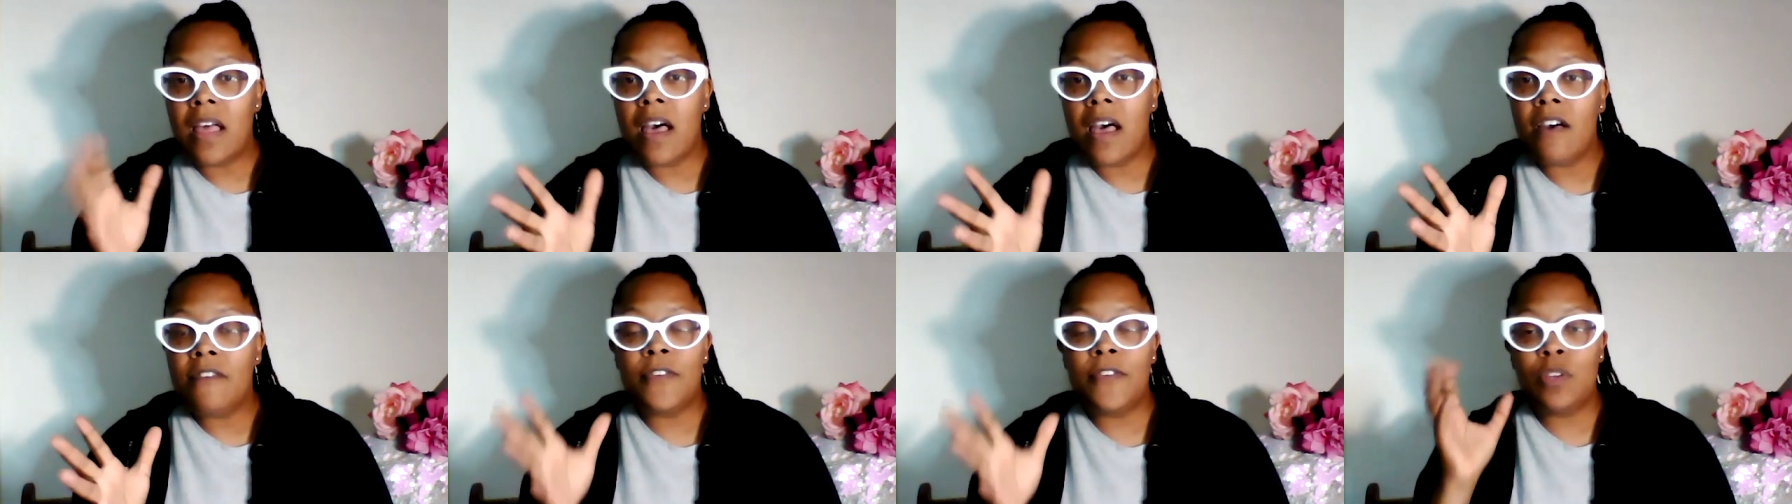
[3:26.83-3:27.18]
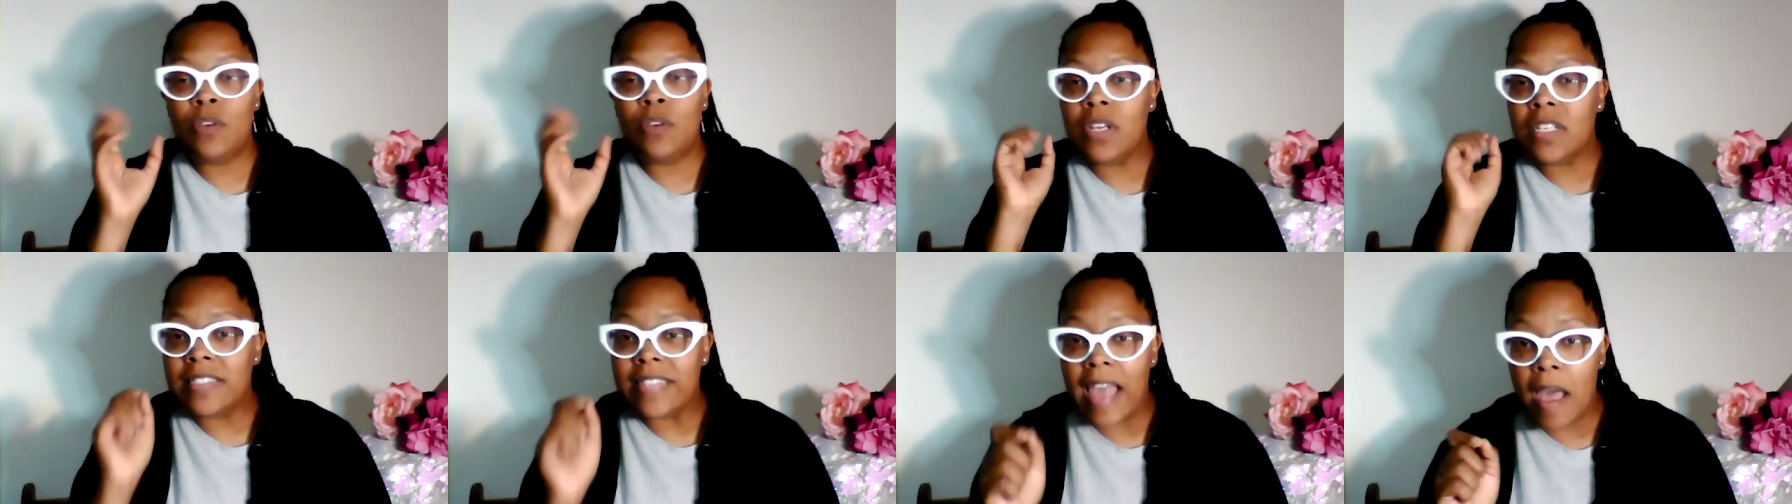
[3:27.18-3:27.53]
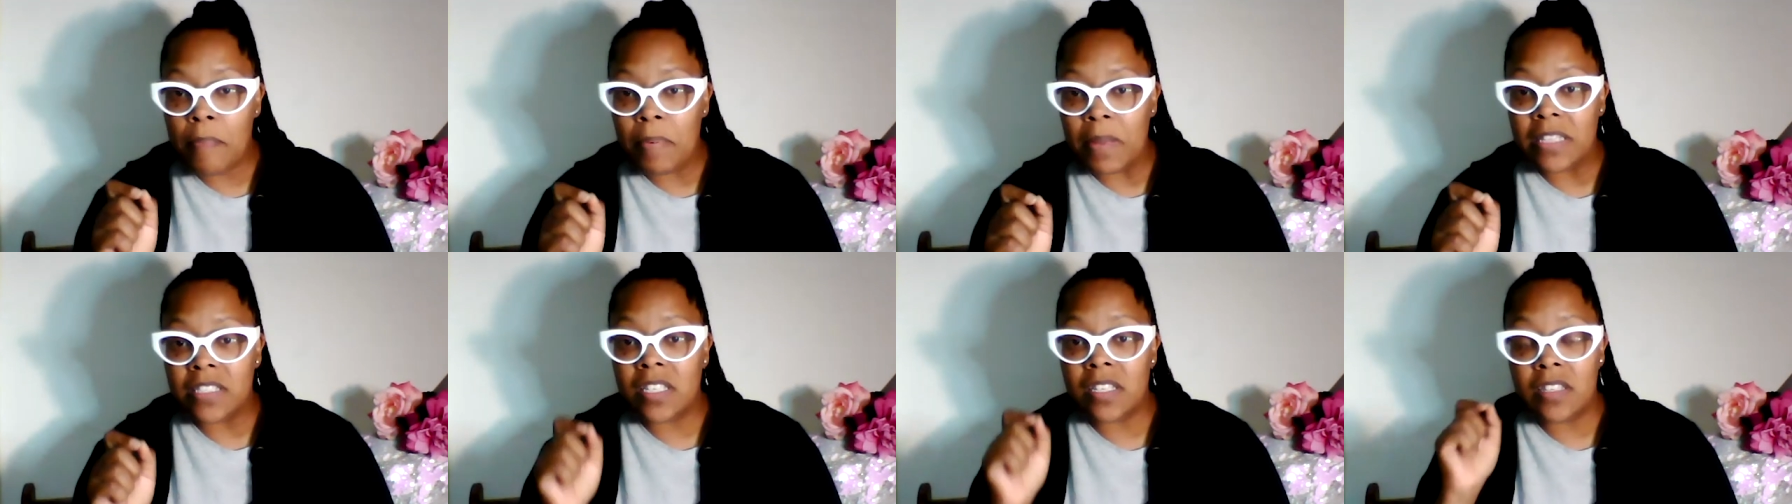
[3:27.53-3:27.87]
you to tap
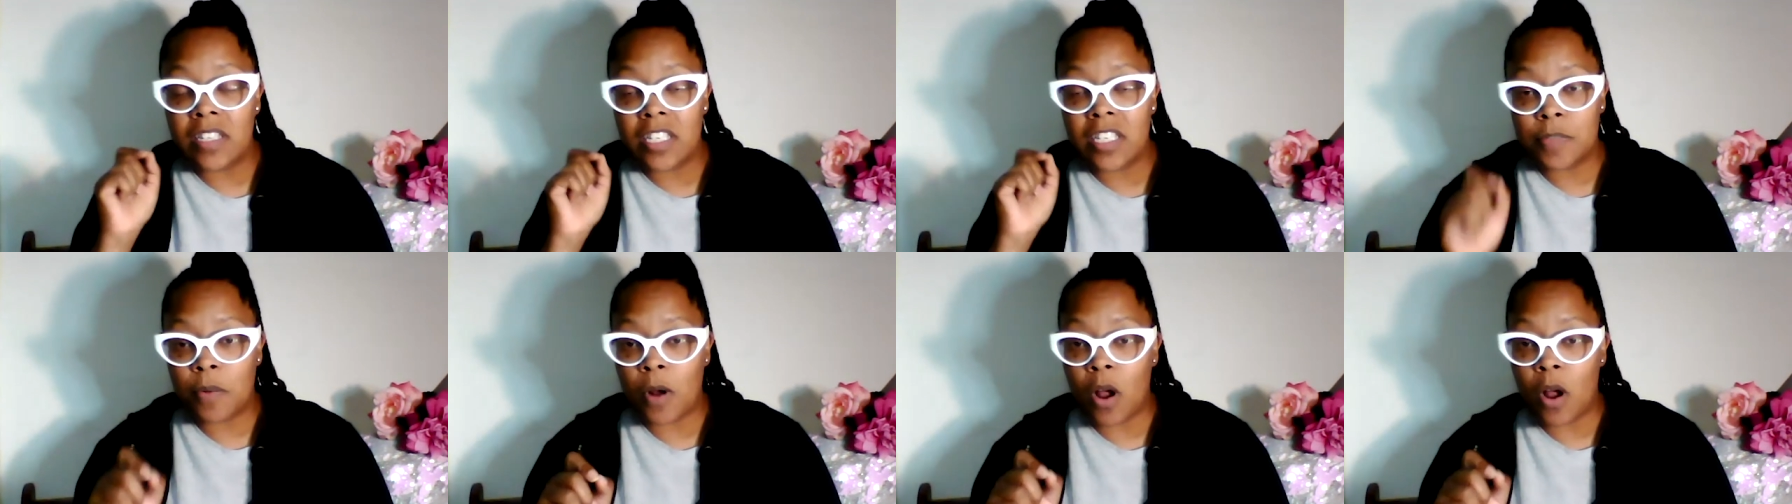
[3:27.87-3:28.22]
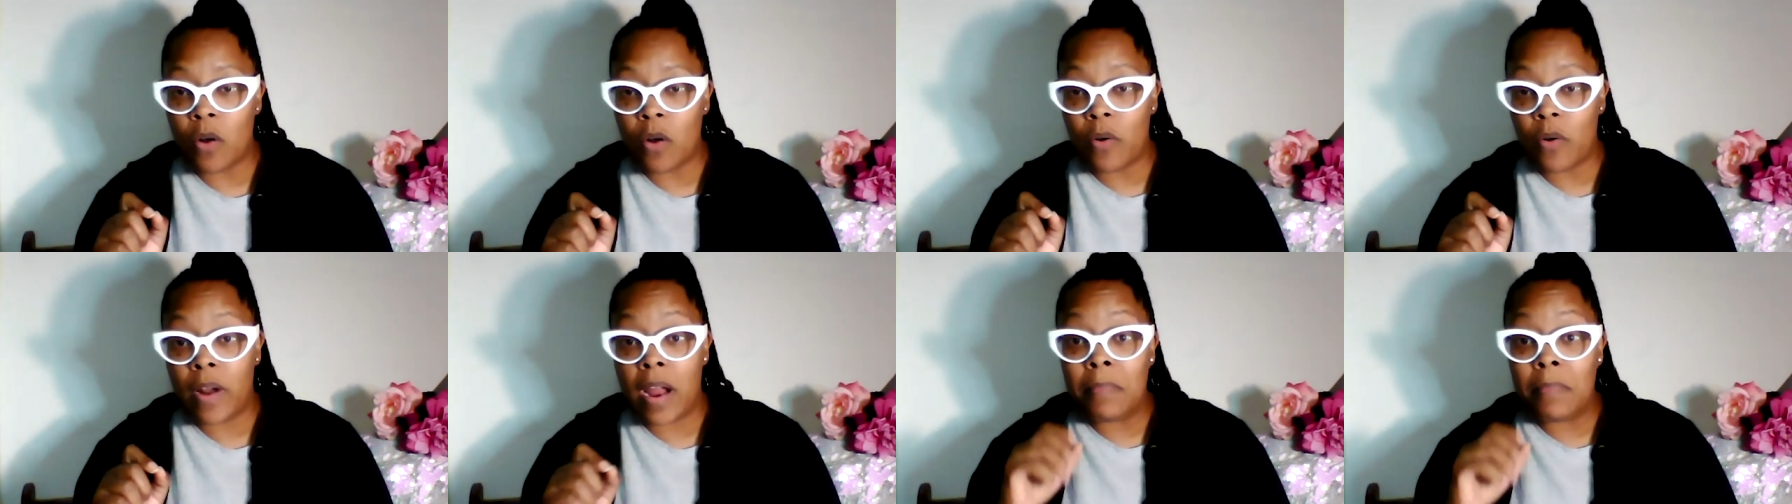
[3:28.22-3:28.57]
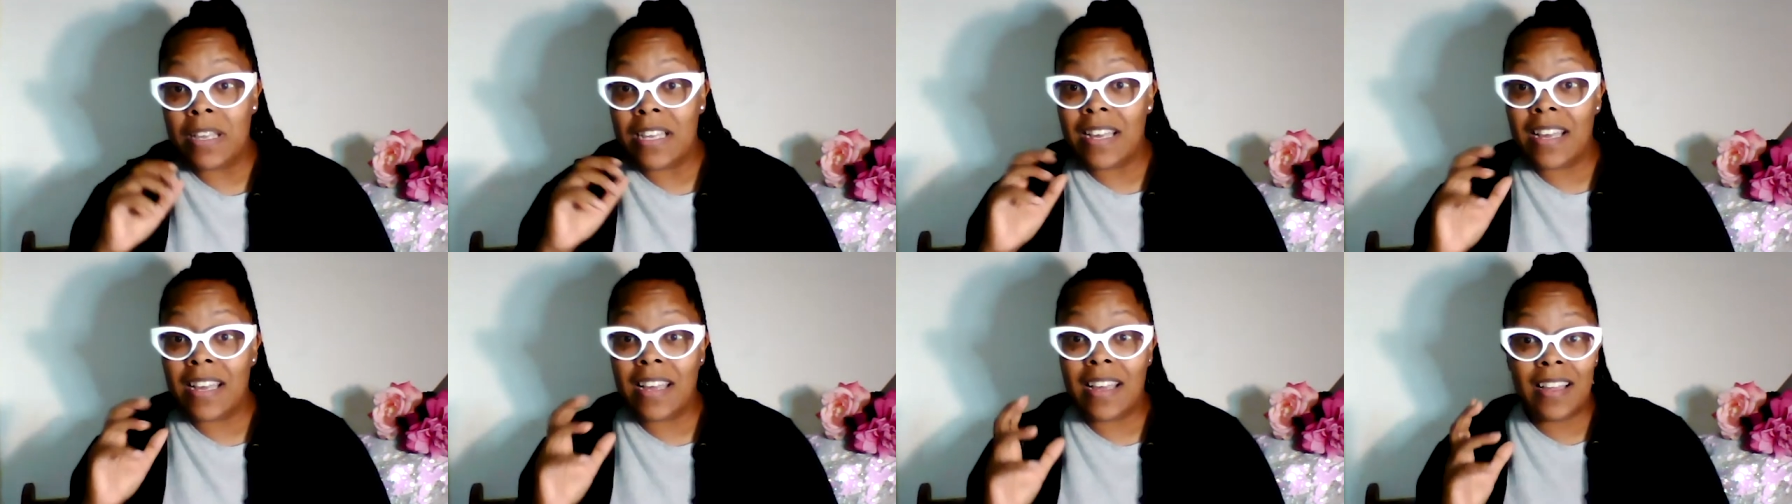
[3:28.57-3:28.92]
into this program
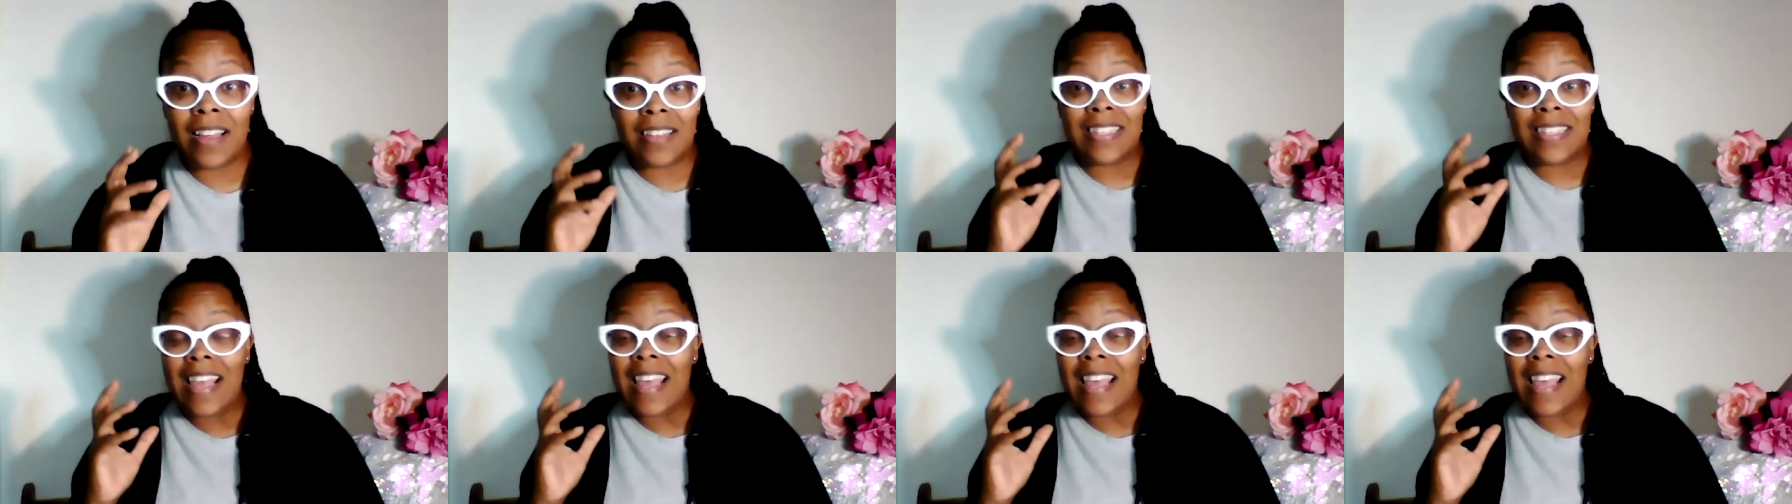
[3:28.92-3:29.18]
because